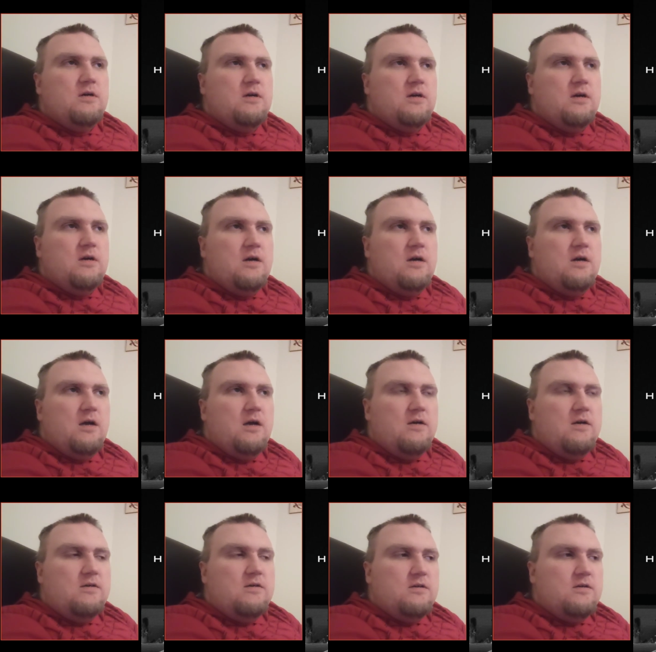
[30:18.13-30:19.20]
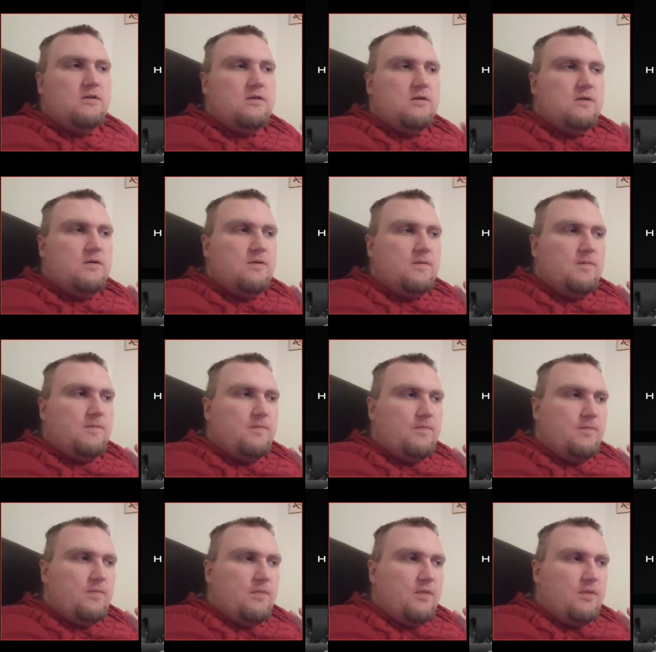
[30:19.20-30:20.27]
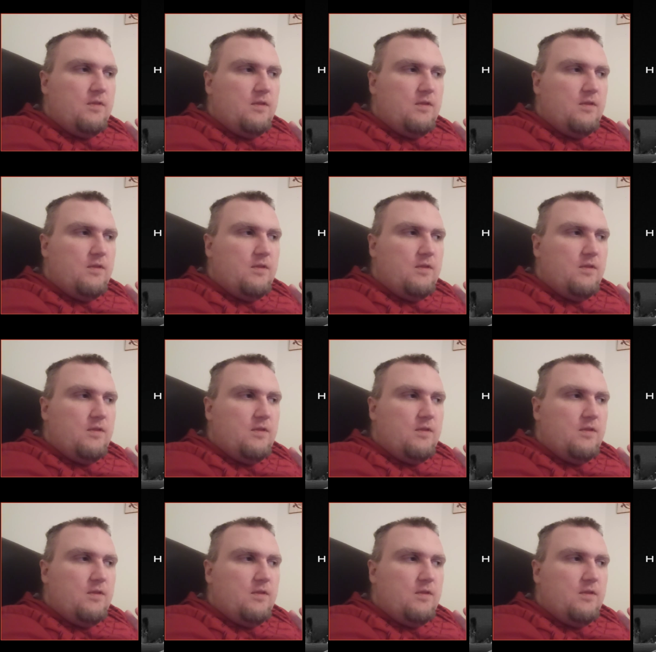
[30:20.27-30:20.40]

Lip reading: (silence)